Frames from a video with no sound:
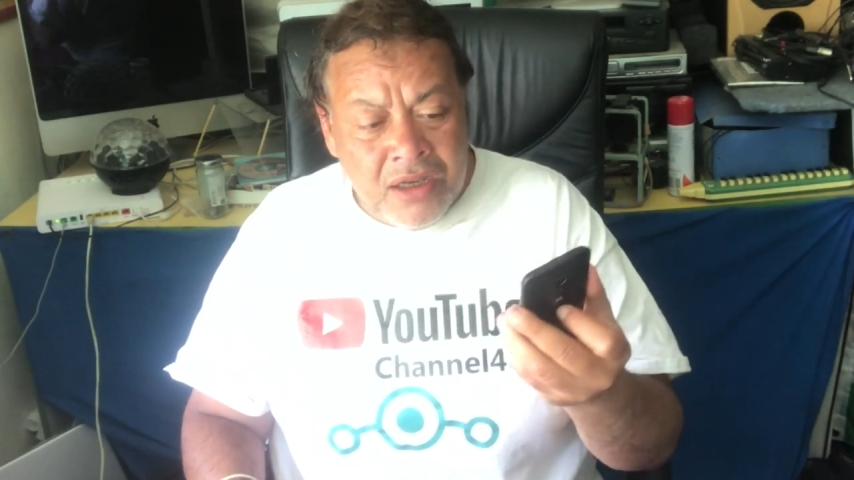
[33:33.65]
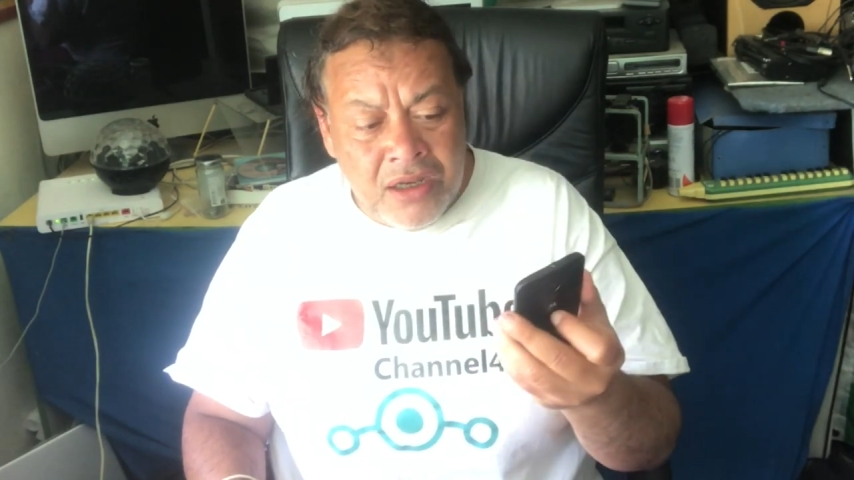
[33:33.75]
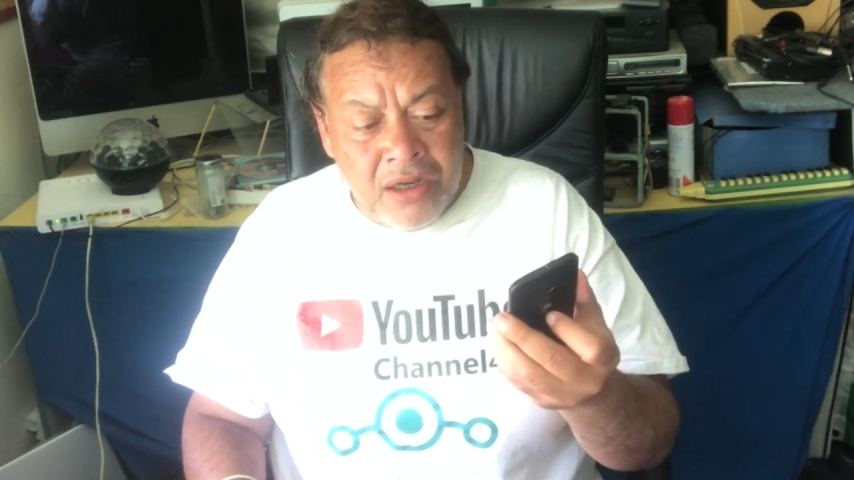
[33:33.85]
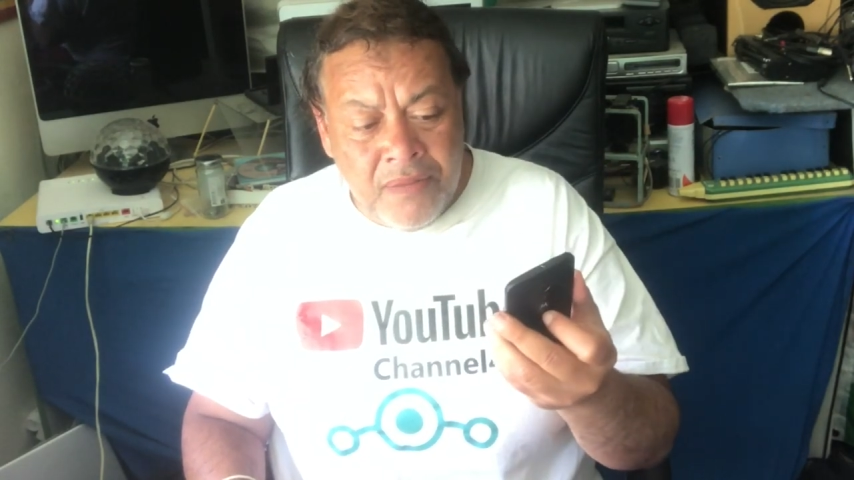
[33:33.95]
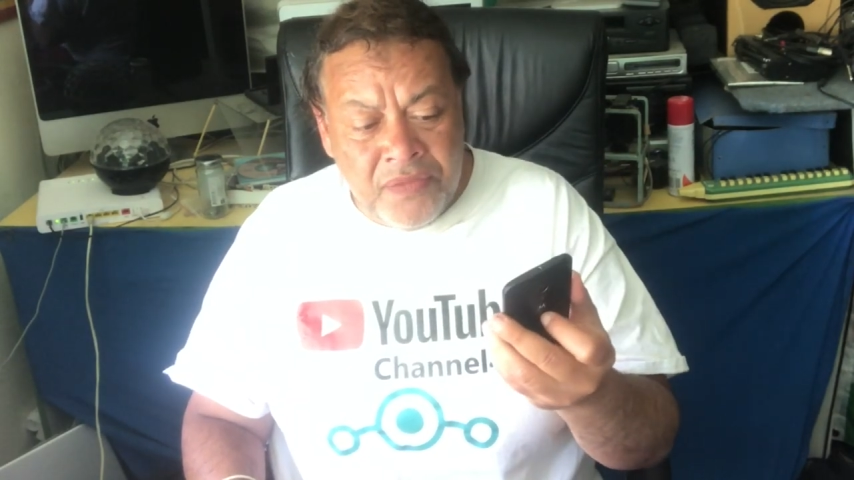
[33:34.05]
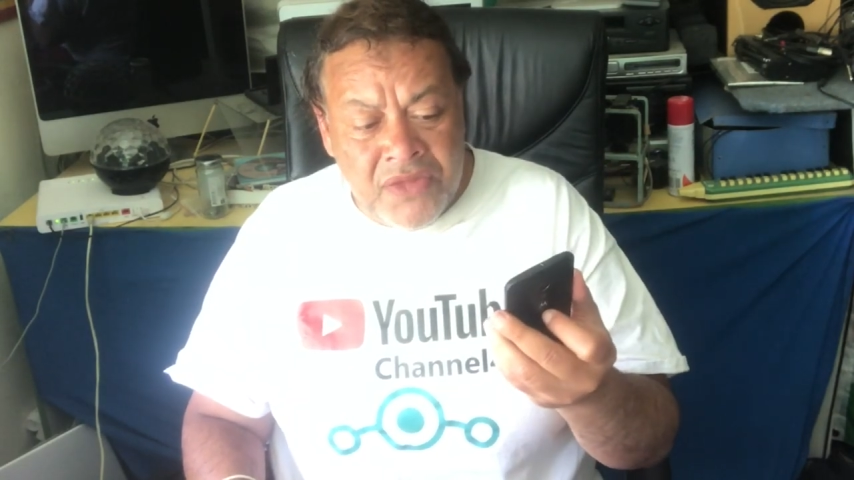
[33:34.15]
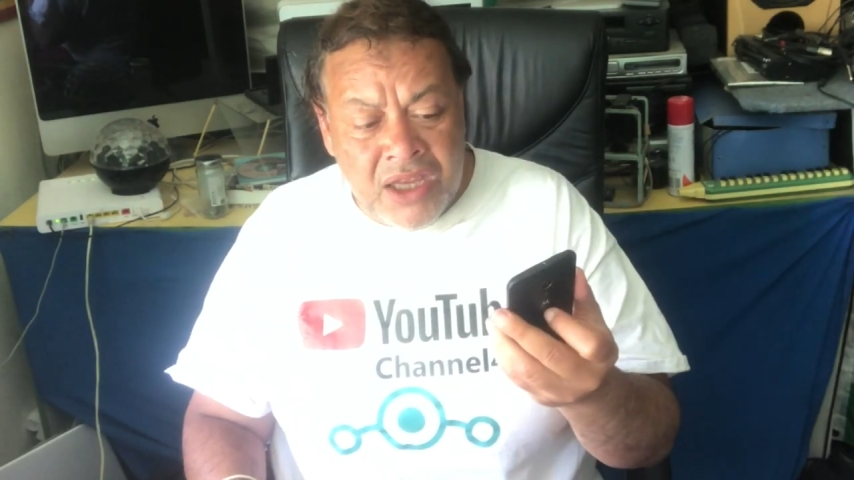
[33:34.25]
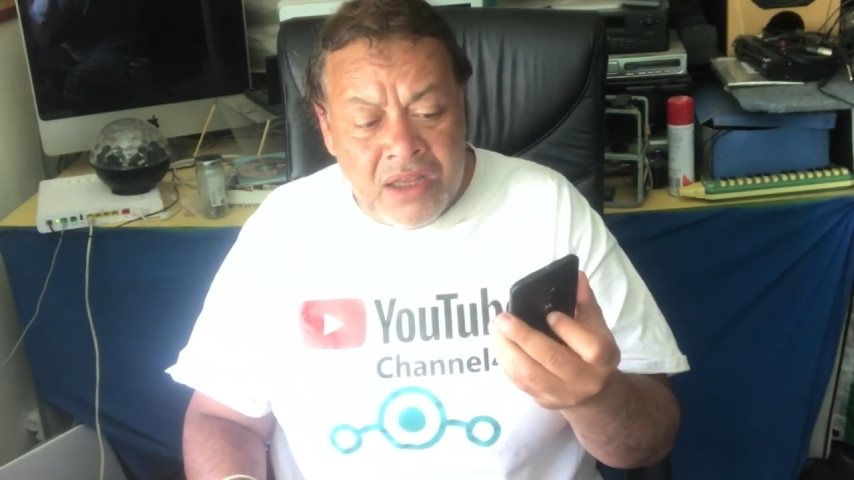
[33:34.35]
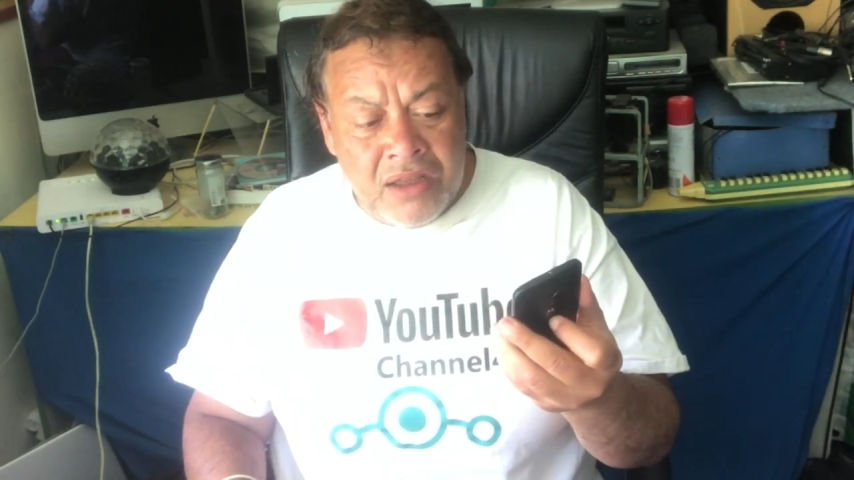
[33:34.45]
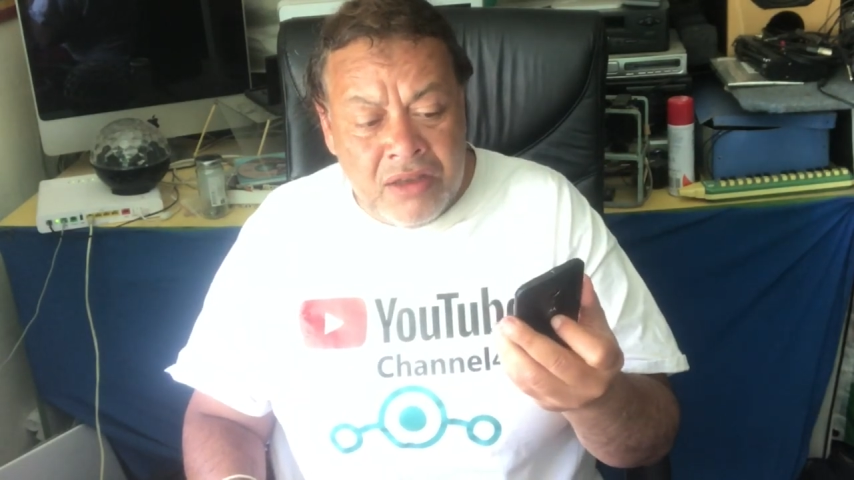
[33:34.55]
um,
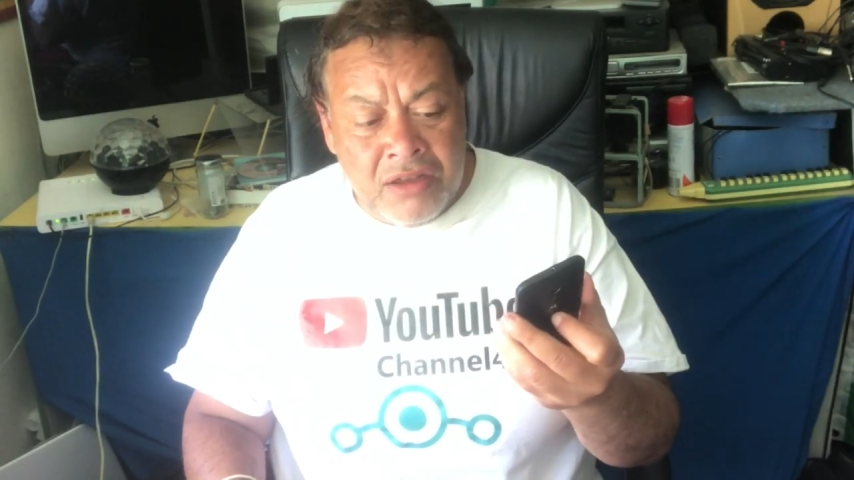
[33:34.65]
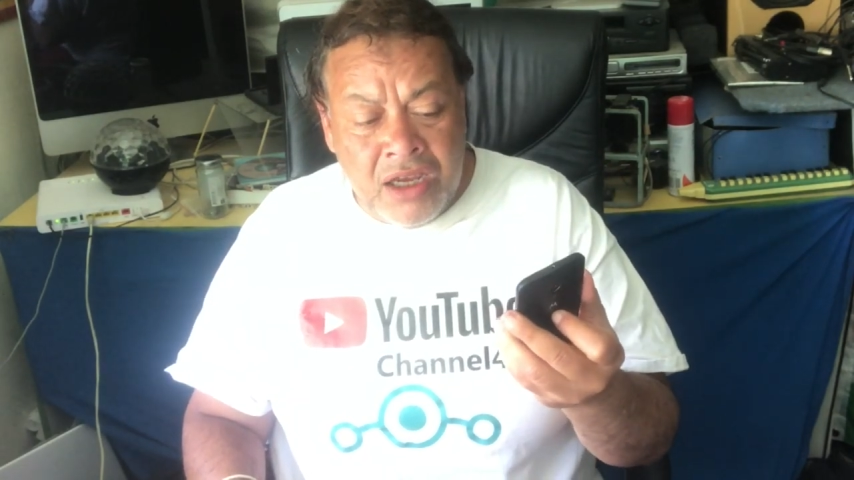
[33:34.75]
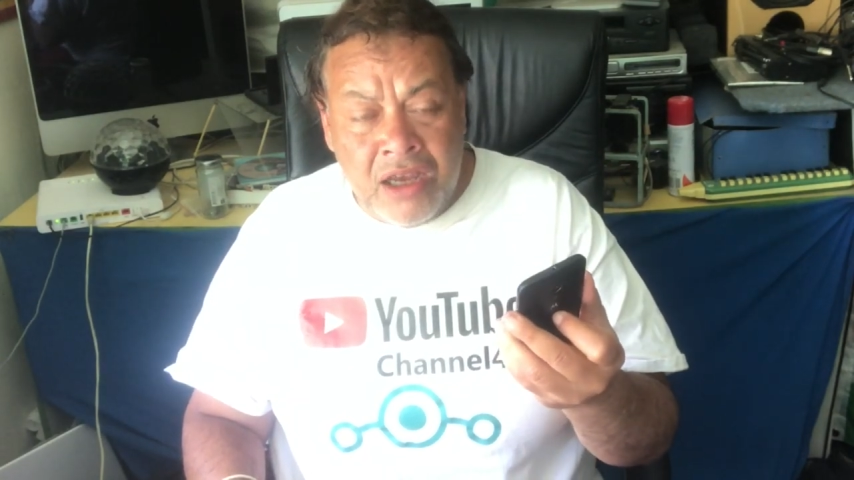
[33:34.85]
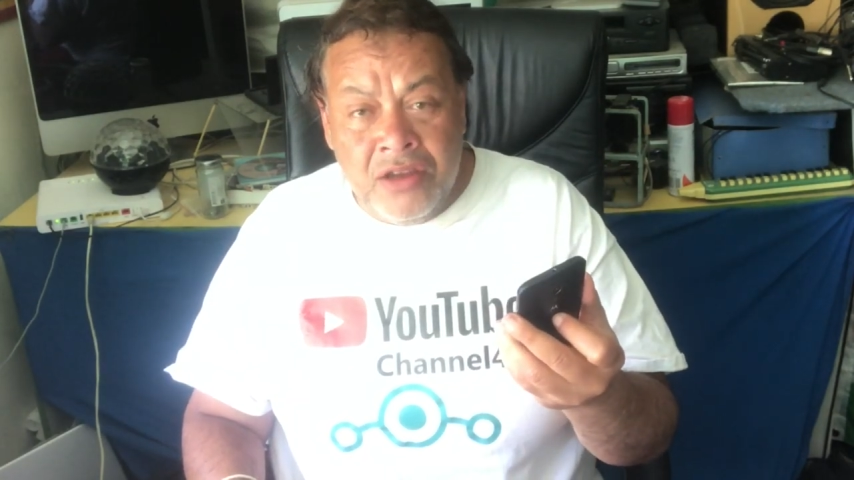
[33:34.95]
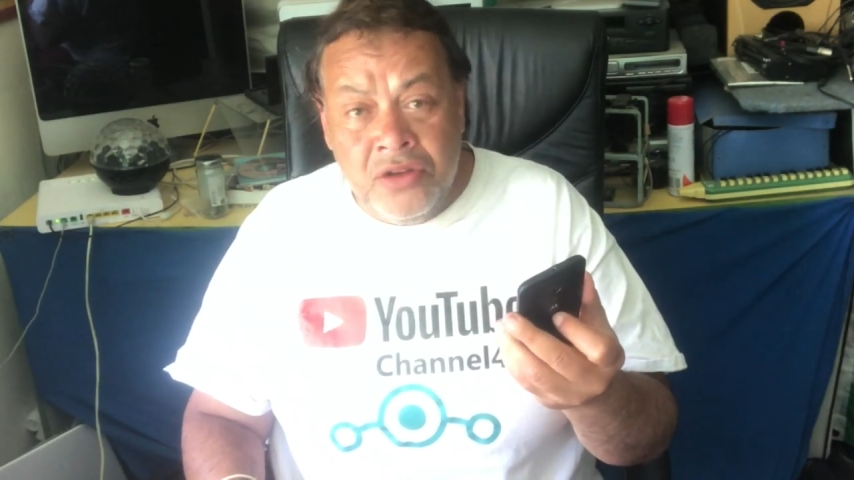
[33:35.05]
then yeah,